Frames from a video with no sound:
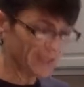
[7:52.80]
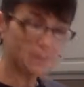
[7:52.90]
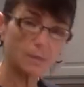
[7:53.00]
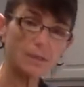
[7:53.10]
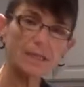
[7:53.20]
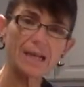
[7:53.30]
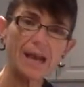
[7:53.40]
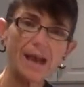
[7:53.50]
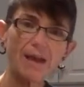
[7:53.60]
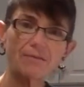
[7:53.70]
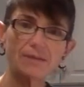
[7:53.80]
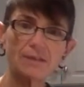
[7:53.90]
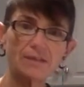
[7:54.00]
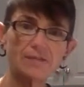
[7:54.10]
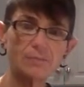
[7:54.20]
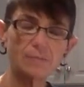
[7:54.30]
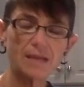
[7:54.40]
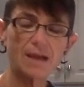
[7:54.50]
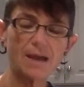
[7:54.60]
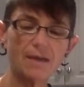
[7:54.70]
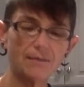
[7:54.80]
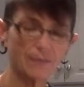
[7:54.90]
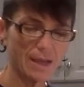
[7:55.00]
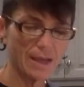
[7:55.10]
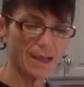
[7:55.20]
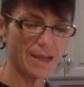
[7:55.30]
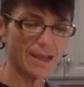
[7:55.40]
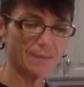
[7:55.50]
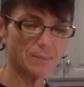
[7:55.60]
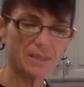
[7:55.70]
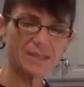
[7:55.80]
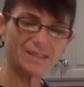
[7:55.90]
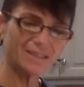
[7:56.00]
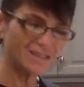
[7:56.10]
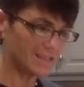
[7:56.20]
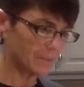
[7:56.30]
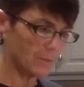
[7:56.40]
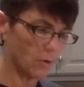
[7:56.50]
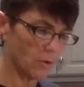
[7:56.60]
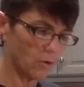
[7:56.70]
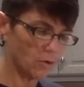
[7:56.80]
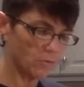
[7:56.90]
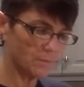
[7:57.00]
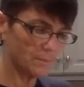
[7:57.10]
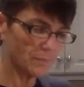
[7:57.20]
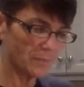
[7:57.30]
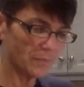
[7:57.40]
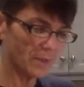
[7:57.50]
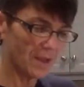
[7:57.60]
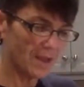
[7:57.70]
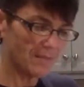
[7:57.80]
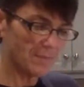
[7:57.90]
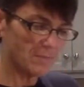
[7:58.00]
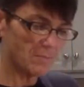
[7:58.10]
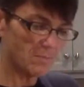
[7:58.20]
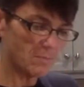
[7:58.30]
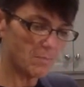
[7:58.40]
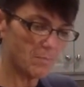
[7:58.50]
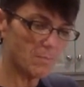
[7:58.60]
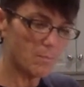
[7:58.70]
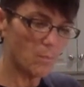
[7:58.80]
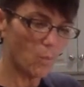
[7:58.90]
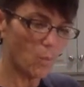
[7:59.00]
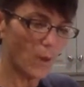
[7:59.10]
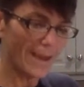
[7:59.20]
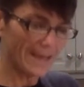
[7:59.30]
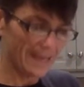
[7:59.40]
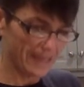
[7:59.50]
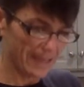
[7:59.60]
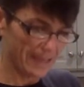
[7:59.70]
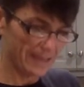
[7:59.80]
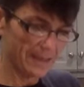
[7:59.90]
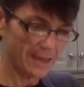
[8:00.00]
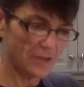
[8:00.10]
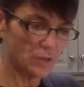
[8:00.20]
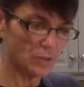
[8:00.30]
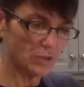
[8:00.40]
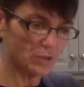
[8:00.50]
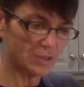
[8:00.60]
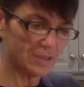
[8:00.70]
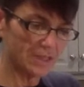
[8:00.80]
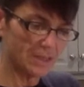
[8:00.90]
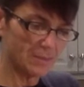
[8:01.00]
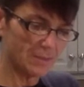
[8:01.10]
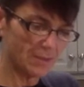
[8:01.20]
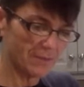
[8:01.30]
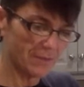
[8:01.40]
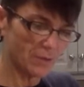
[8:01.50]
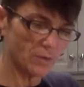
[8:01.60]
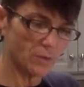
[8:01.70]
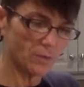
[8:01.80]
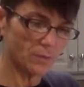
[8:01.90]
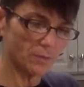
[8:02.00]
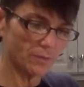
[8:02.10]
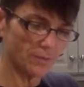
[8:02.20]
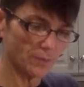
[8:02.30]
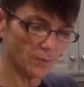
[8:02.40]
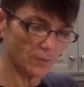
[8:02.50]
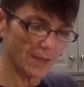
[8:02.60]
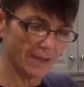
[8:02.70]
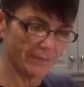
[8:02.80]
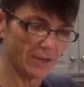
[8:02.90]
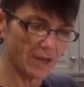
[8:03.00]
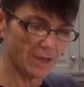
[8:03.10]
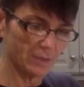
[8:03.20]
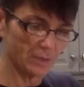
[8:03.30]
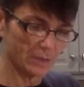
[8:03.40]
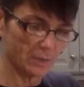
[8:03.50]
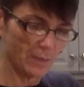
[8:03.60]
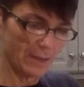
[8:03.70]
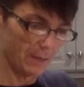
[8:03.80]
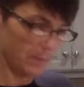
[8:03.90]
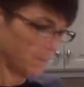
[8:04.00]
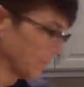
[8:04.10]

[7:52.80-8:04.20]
husband will eat half, he'll leave me half. And because it's small, I've been weighing it. And you can do the same thing for Google for avocado as well.